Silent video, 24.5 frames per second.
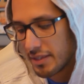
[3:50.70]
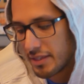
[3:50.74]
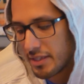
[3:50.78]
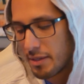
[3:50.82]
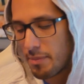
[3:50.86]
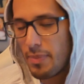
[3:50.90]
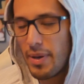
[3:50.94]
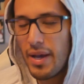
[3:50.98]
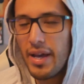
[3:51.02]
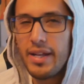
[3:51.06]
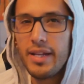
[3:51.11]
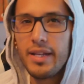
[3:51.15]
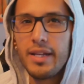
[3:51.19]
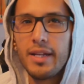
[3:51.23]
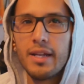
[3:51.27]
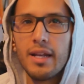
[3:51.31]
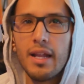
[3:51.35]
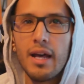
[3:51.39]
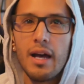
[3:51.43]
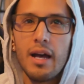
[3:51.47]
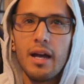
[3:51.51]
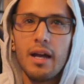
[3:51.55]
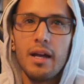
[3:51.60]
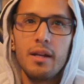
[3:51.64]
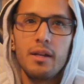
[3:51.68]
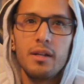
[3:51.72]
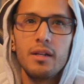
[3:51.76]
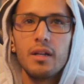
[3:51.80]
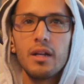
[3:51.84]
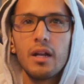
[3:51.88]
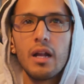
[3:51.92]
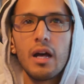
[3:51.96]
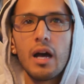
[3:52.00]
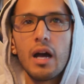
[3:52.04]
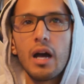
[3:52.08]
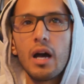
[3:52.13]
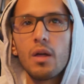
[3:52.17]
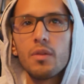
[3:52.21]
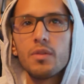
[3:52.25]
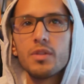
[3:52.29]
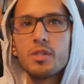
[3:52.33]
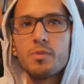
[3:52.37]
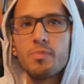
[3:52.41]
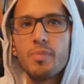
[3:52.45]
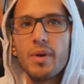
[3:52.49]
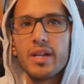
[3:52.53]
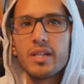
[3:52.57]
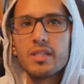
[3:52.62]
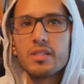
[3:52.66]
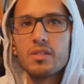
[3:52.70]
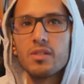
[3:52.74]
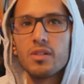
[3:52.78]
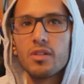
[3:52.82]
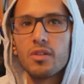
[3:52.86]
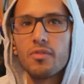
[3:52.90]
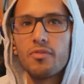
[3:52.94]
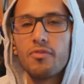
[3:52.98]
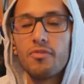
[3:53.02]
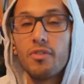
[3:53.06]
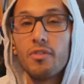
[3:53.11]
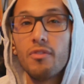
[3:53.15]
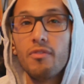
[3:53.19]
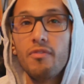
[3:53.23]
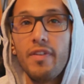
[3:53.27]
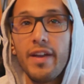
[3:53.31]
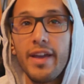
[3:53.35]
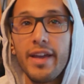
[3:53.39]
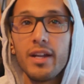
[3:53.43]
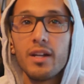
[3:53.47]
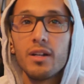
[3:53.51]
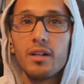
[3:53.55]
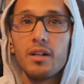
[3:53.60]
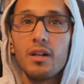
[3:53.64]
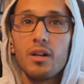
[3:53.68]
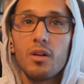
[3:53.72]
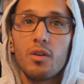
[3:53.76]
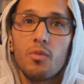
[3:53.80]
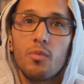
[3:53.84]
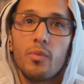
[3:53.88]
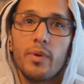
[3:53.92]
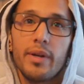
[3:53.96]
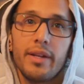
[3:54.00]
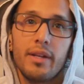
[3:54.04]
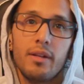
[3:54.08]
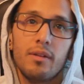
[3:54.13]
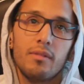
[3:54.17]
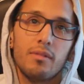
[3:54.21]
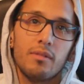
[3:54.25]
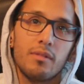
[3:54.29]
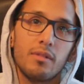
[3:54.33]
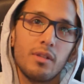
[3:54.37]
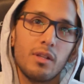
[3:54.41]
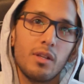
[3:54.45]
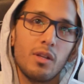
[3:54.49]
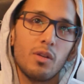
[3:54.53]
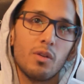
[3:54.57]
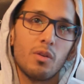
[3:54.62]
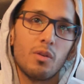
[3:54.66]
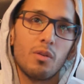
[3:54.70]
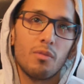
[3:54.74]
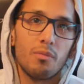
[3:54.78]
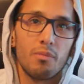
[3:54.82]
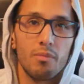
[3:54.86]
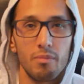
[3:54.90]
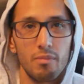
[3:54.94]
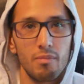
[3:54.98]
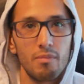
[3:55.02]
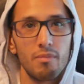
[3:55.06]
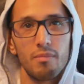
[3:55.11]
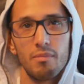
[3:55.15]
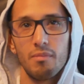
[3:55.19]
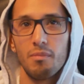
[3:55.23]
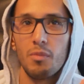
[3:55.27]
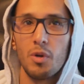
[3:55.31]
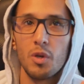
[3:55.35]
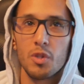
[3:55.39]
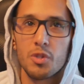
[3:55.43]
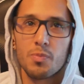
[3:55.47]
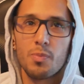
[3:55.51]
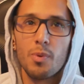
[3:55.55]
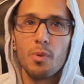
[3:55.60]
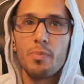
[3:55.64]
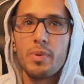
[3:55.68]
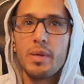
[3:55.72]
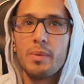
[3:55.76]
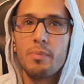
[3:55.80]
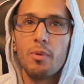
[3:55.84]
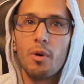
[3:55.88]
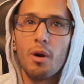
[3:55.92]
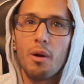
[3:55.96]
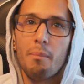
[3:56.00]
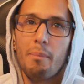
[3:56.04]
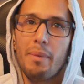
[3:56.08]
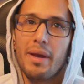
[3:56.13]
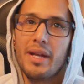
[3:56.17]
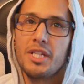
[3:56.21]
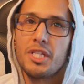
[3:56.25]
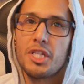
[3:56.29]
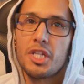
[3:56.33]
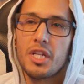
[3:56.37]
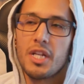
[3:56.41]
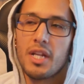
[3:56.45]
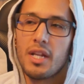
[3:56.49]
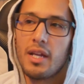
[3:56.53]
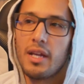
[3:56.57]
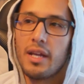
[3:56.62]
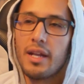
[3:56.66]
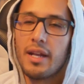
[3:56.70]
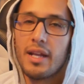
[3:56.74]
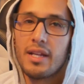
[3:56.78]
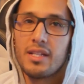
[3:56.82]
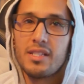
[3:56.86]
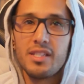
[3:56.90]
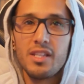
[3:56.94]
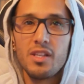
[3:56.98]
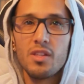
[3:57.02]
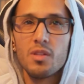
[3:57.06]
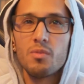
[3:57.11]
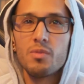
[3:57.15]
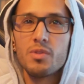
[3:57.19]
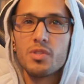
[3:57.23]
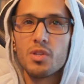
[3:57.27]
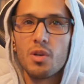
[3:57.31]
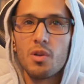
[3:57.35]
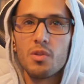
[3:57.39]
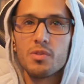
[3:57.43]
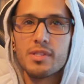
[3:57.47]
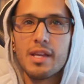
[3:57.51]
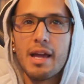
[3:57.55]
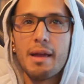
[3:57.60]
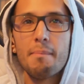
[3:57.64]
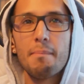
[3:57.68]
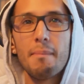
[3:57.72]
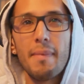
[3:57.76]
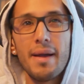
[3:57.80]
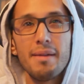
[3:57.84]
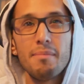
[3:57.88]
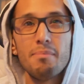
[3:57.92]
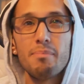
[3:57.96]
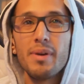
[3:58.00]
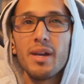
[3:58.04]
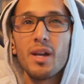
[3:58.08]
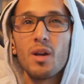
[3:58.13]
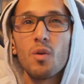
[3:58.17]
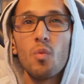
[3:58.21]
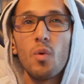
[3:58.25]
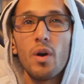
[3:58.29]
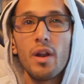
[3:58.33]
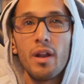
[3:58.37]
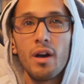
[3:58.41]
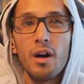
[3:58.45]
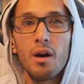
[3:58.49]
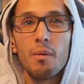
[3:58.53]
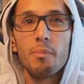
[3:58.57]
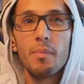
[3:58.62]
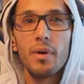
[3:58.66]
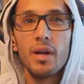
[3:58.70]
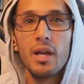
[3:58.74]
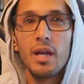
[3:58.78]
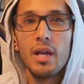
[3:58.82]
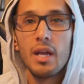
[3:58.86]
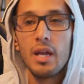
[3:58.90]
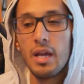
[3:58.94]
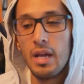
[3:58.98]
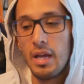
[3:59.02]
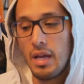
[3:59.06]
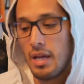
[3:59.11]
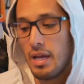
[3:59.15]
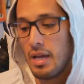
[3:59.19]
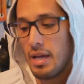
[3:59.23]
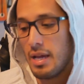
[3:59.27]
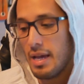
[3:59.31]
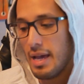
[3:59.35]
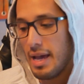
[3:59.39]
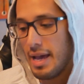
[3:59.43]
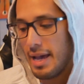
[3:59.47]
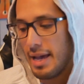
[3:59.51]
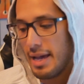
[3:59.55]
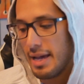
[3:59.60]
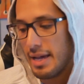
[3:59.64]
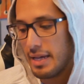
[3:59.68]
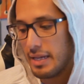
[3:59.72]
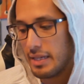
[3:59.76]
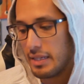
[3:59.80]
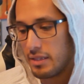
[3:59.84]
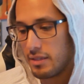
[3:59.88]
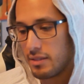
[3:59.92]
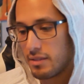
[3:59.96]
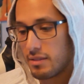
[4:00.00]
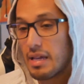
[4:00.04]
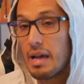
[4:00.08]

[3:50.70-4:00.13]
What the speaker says: Depending on how the specs look for Vega, when, you know, multiple people are benching it and I see the results, I might pick one up and